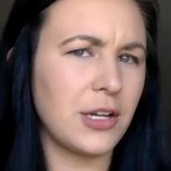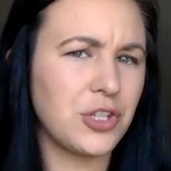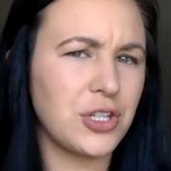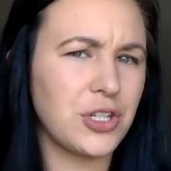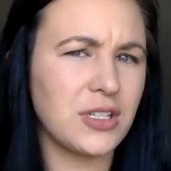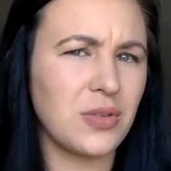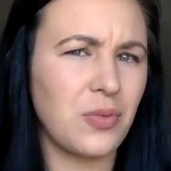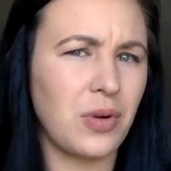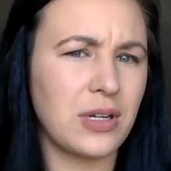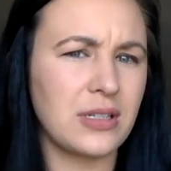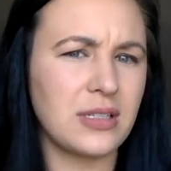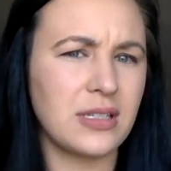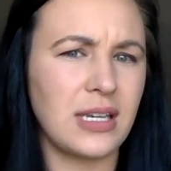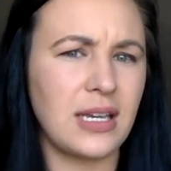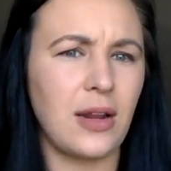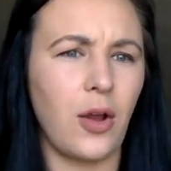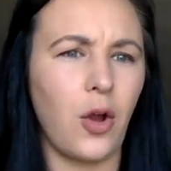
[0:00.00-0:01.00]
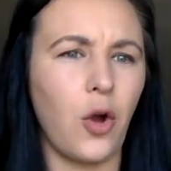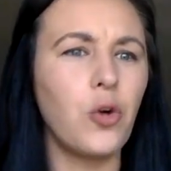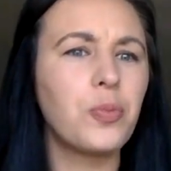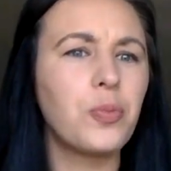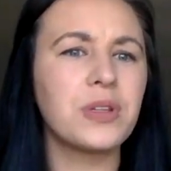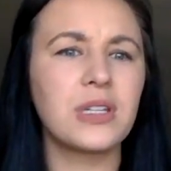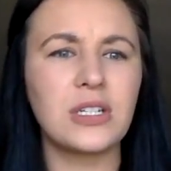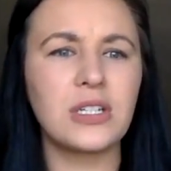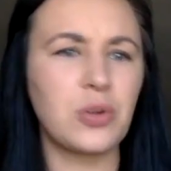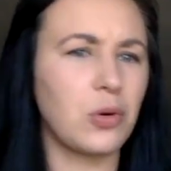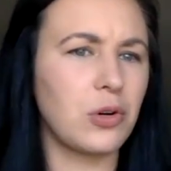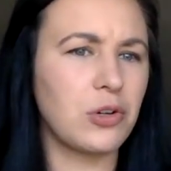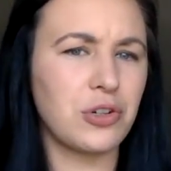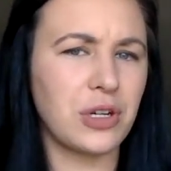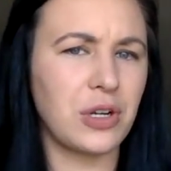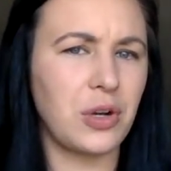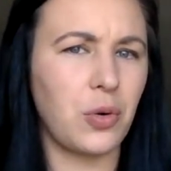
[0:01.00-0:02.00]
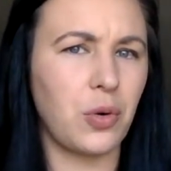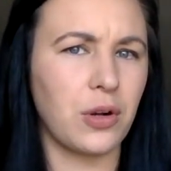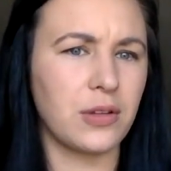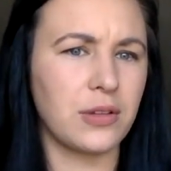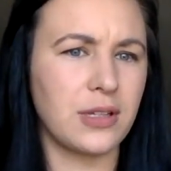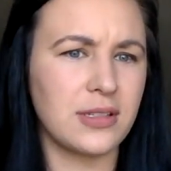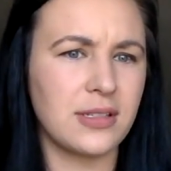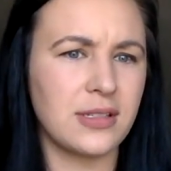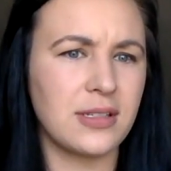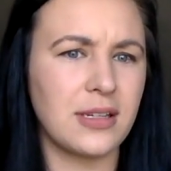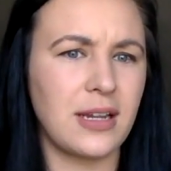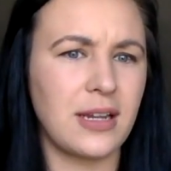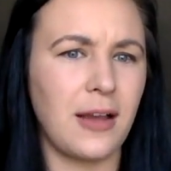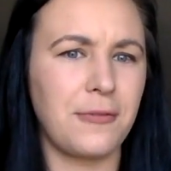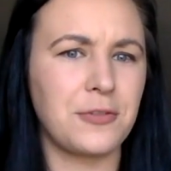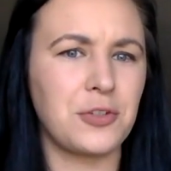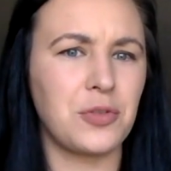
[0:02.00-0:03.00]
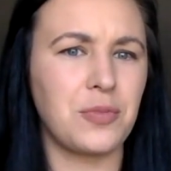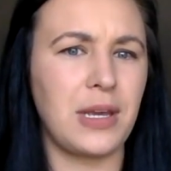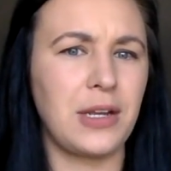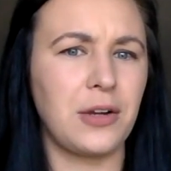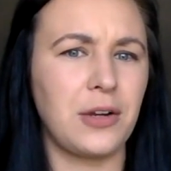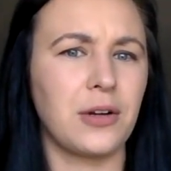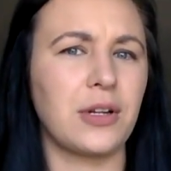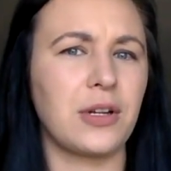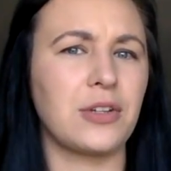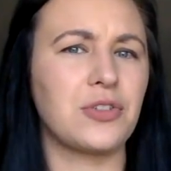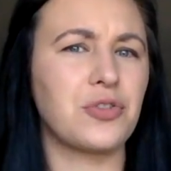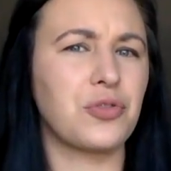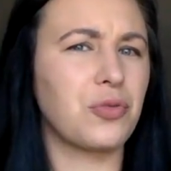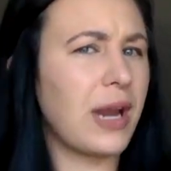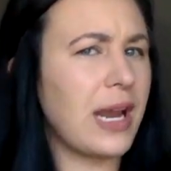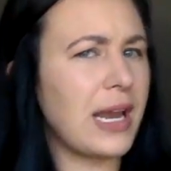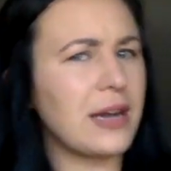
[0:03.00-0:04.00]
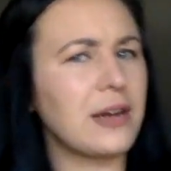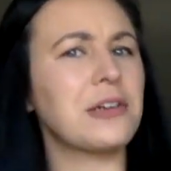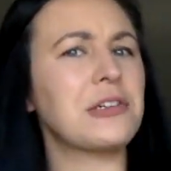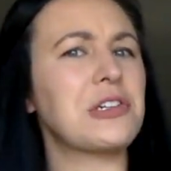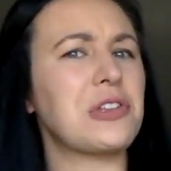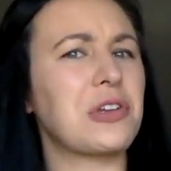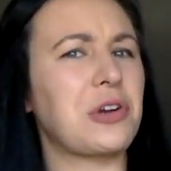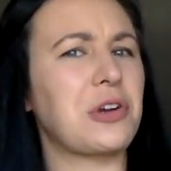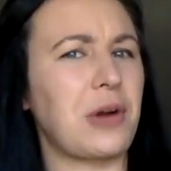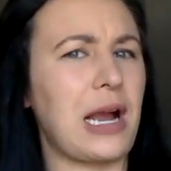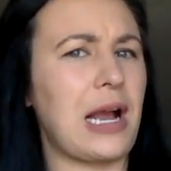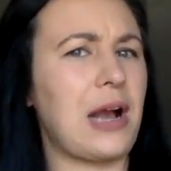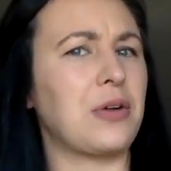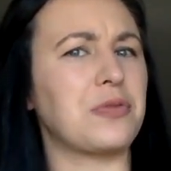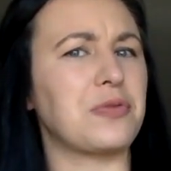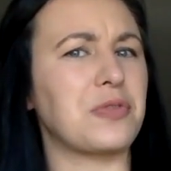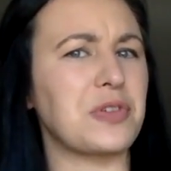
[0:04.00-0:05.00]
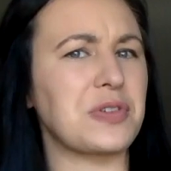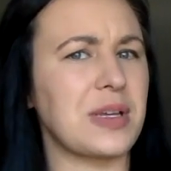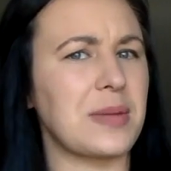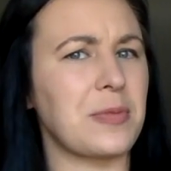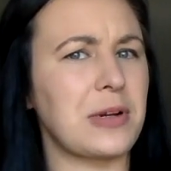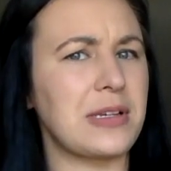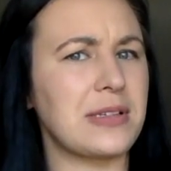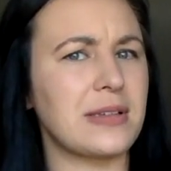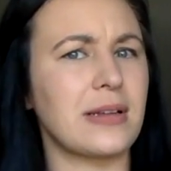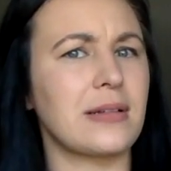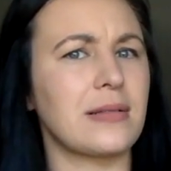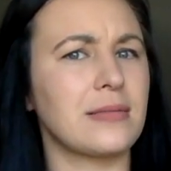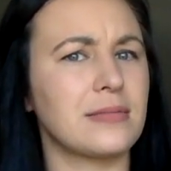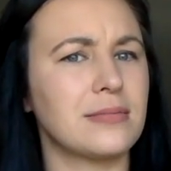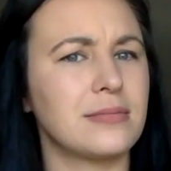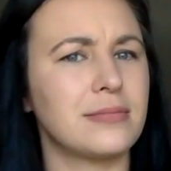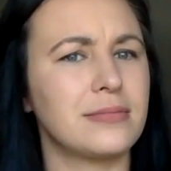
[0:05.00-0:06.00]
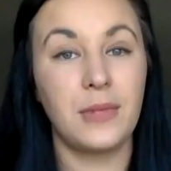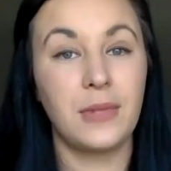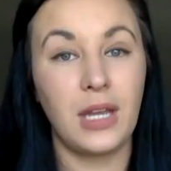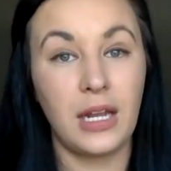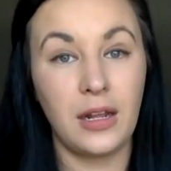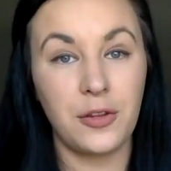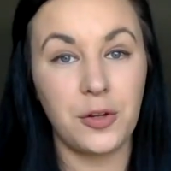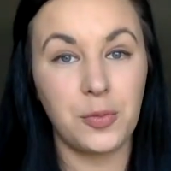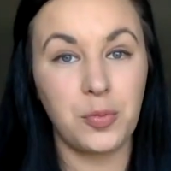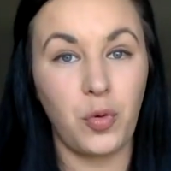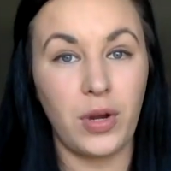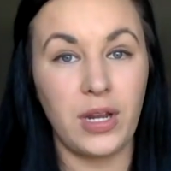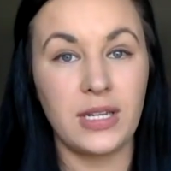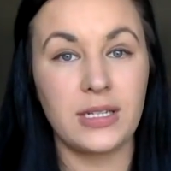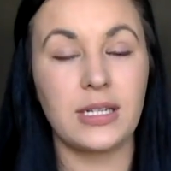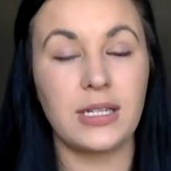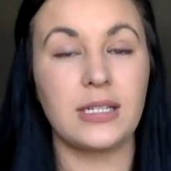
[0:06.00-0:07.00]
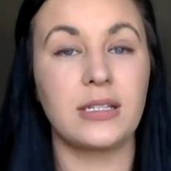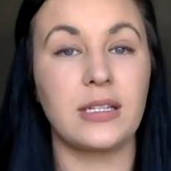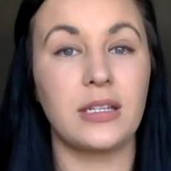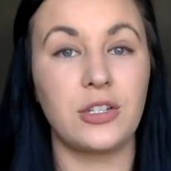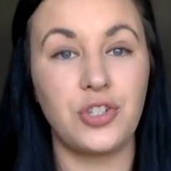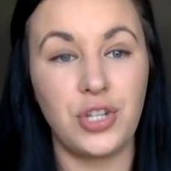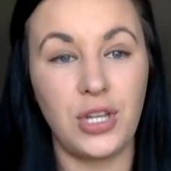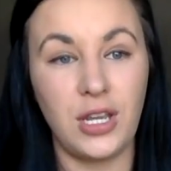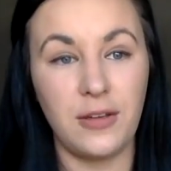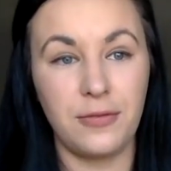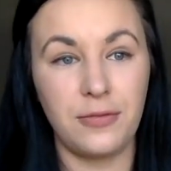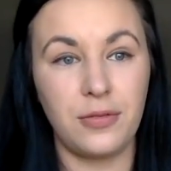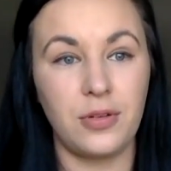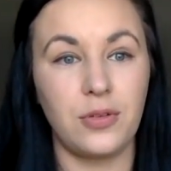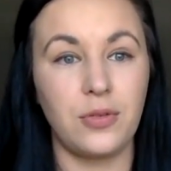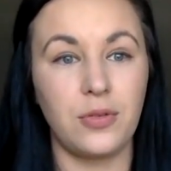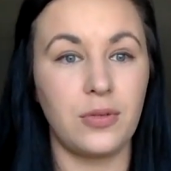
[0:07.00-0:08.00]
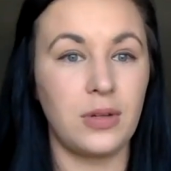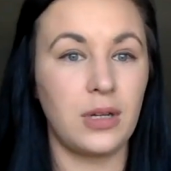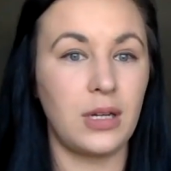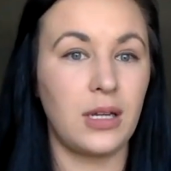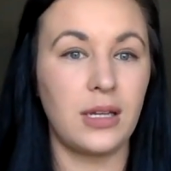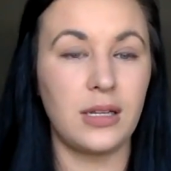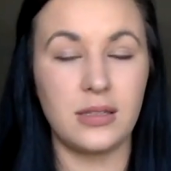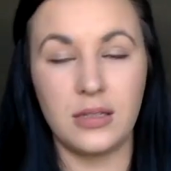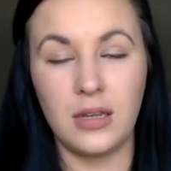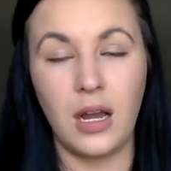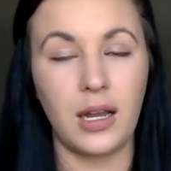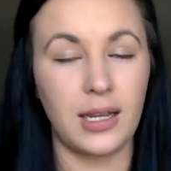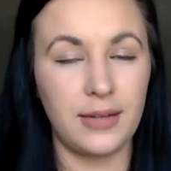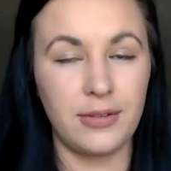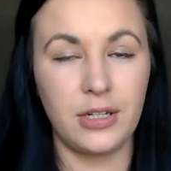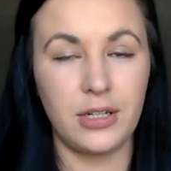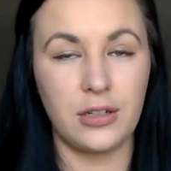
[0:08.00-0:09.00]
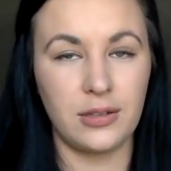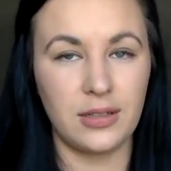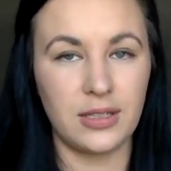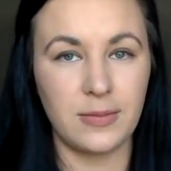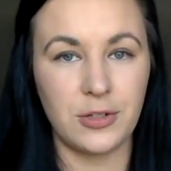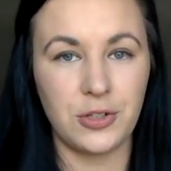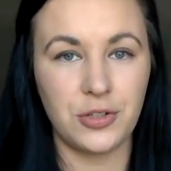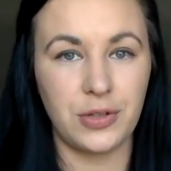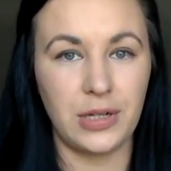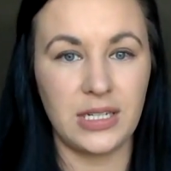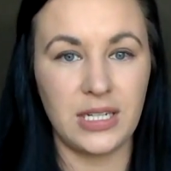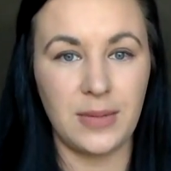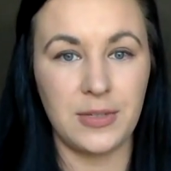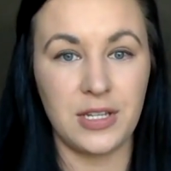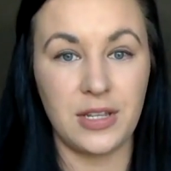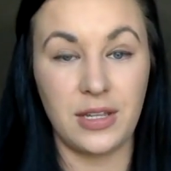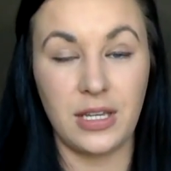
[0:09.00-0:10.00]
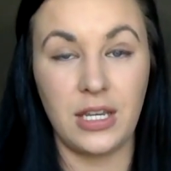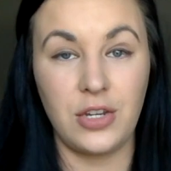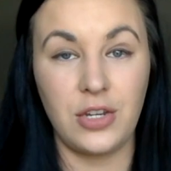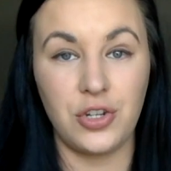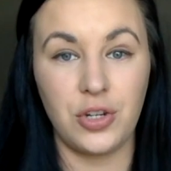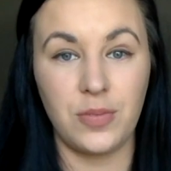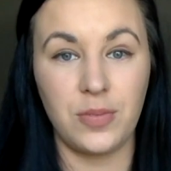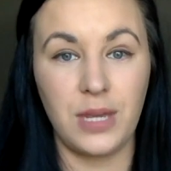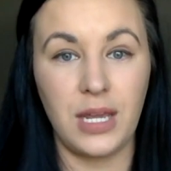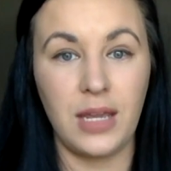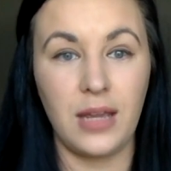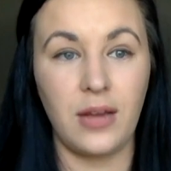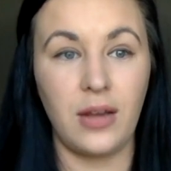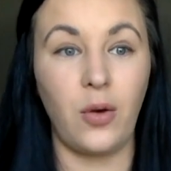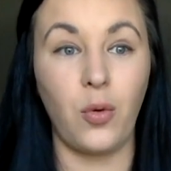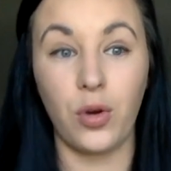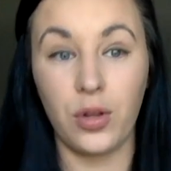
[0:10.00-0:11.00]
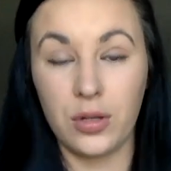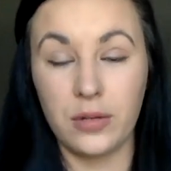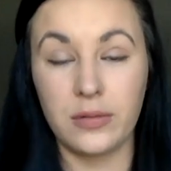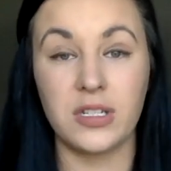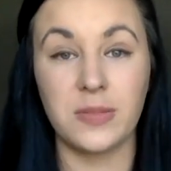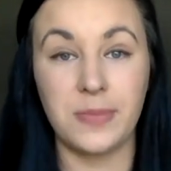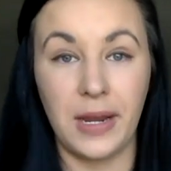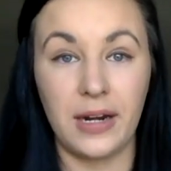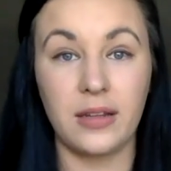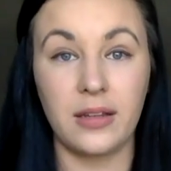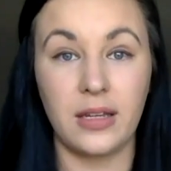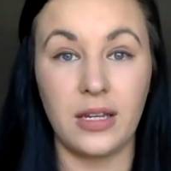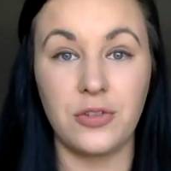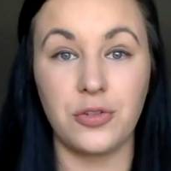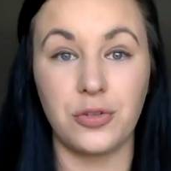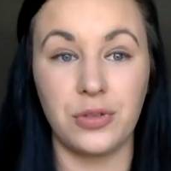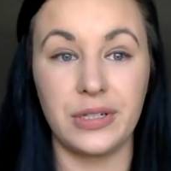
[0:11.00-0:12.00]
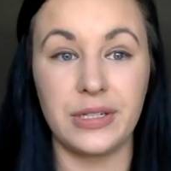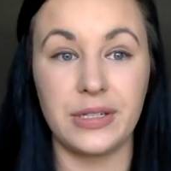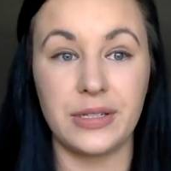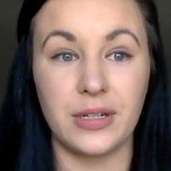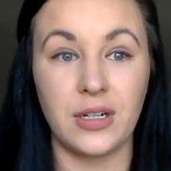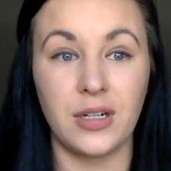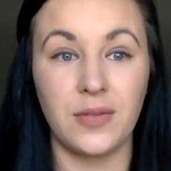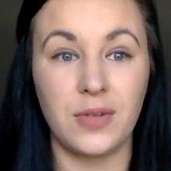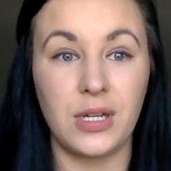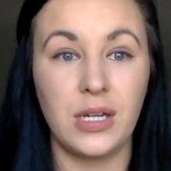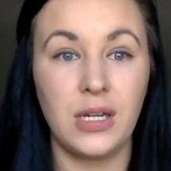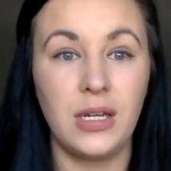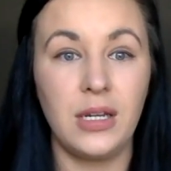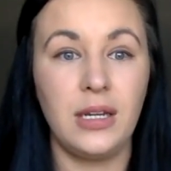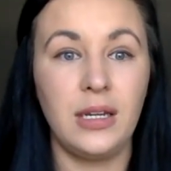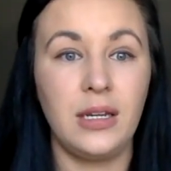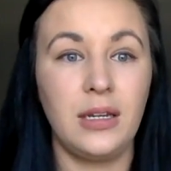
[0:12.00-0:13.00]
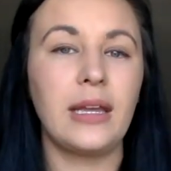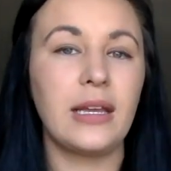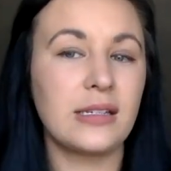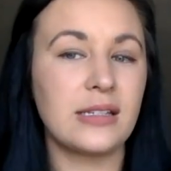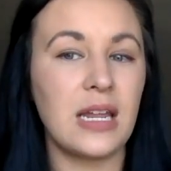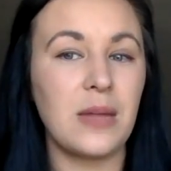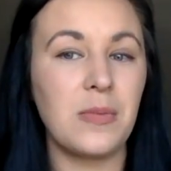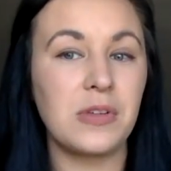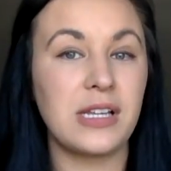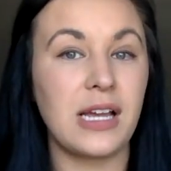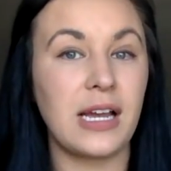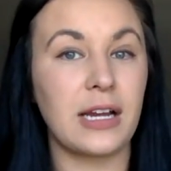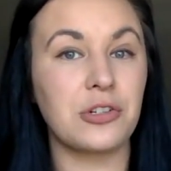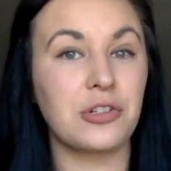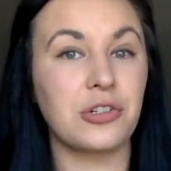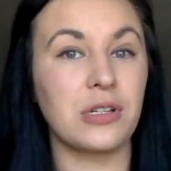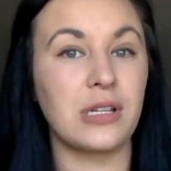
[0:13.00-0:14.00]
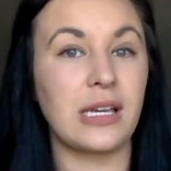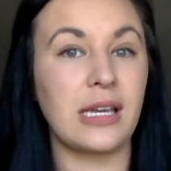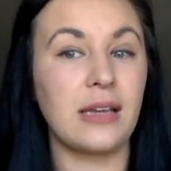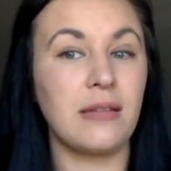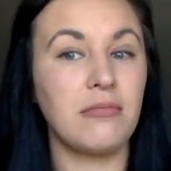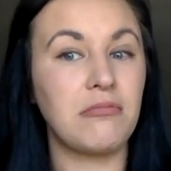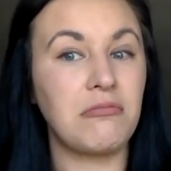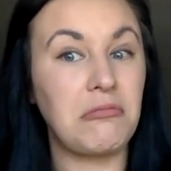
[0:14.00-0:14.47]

she doesn't want to see it openly tortured in court, this is enough to make her a traitor to the crown for some reason. Another point is that the chief, who is not given nearly as much screen time as I think he should be, or the respect that he truly deserved, his name is actually